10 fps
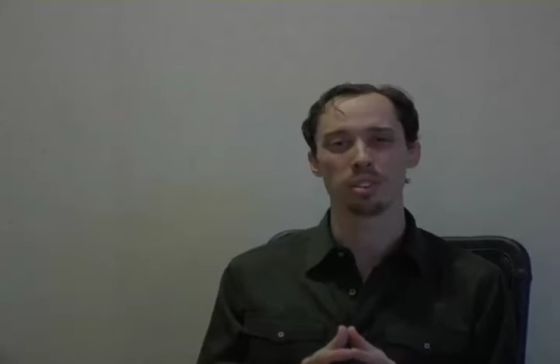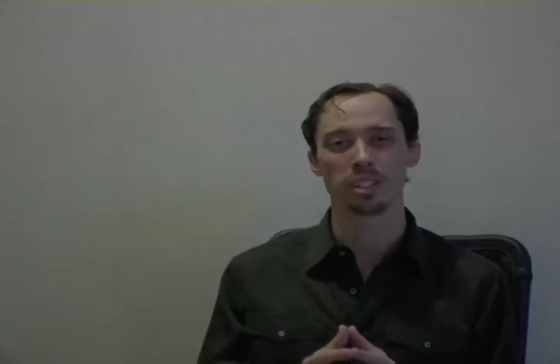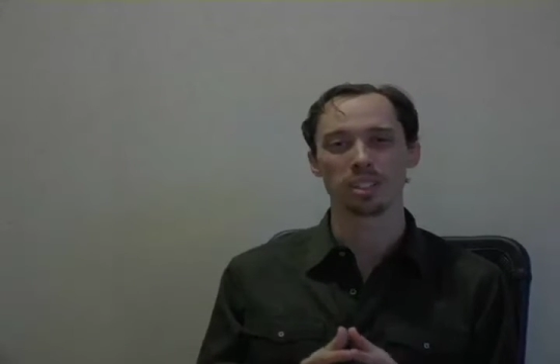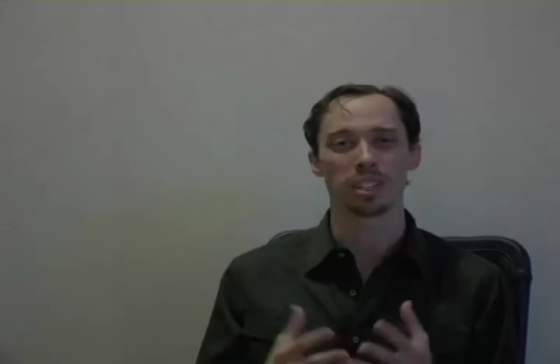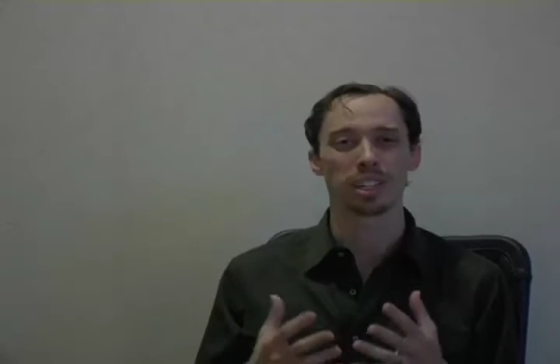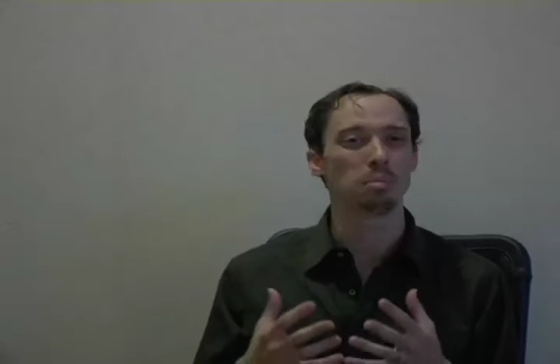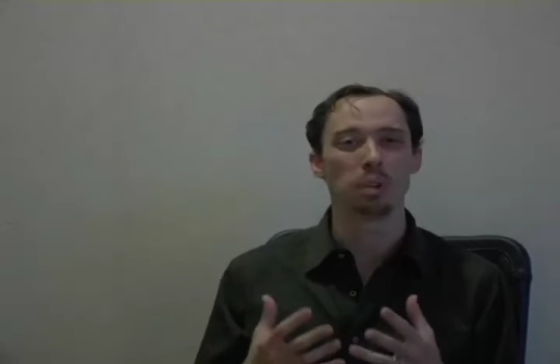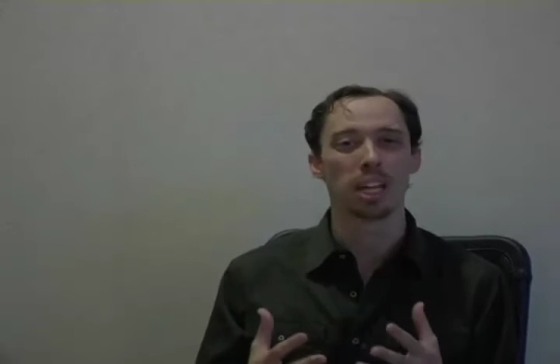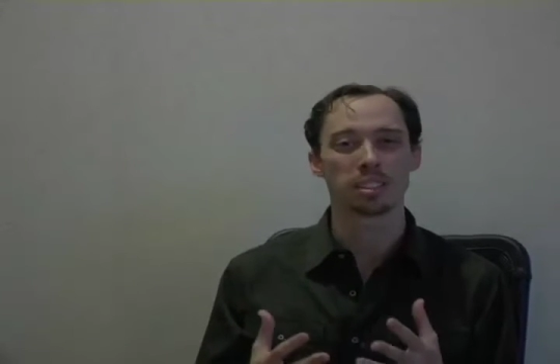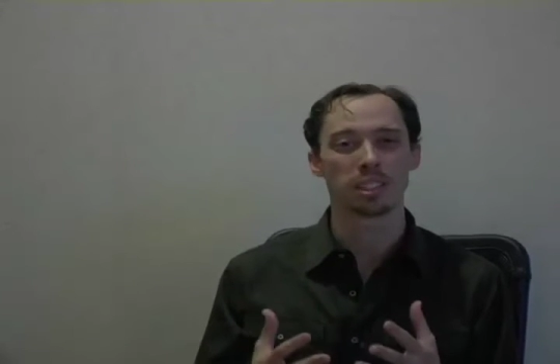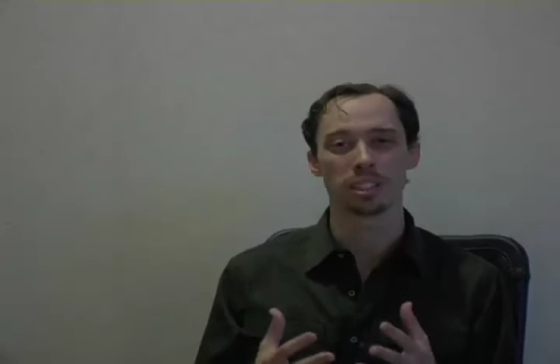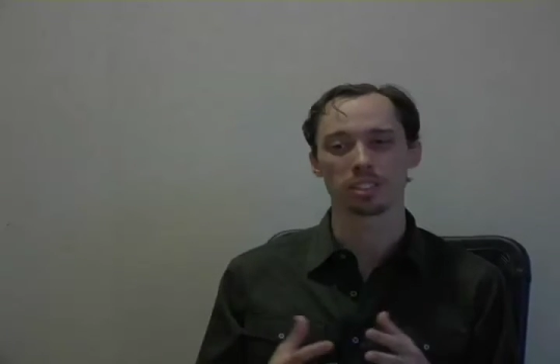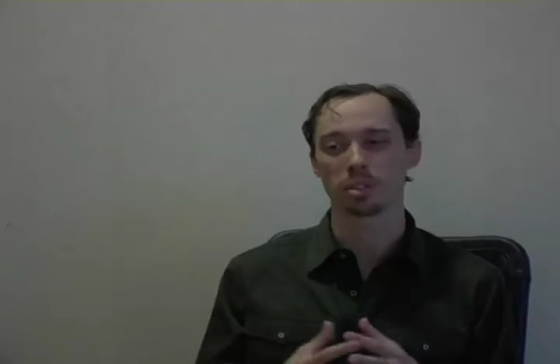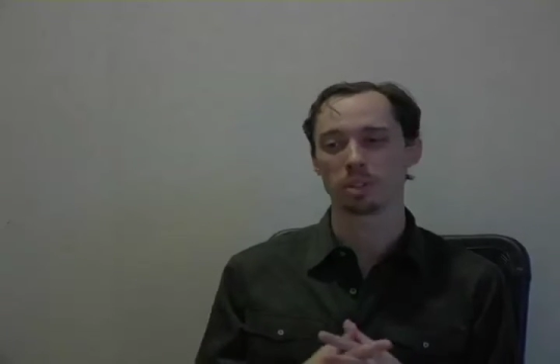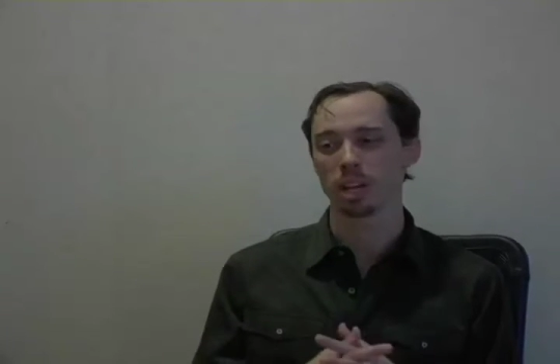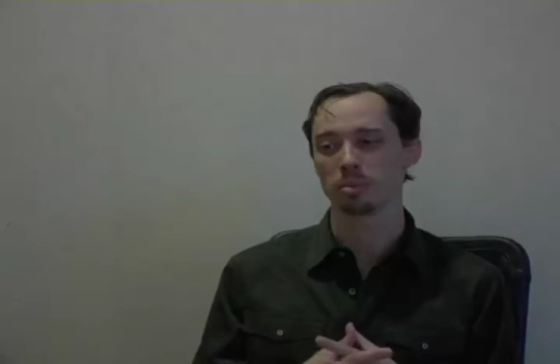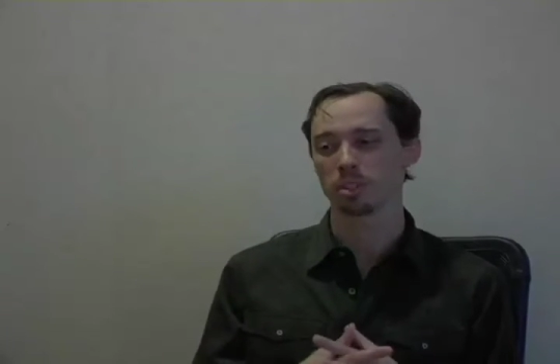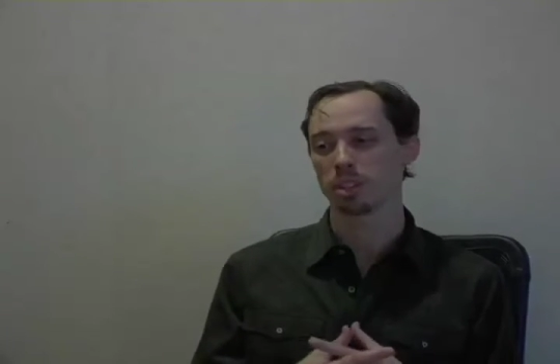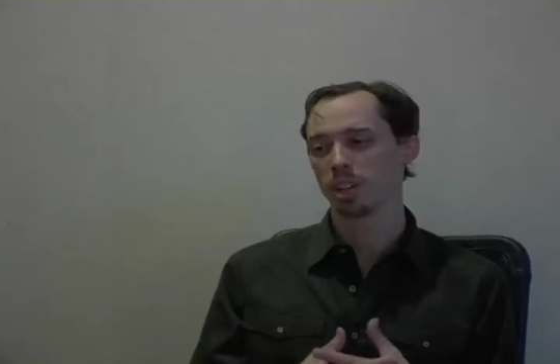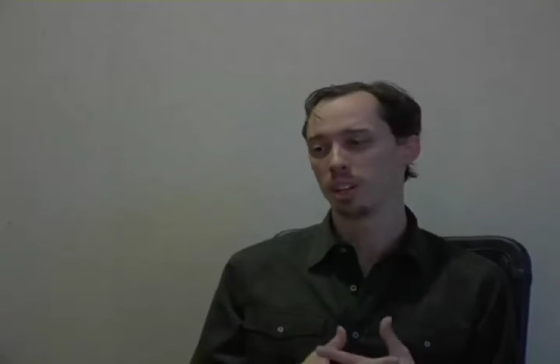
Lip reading: It's like a blessing. Sometimes,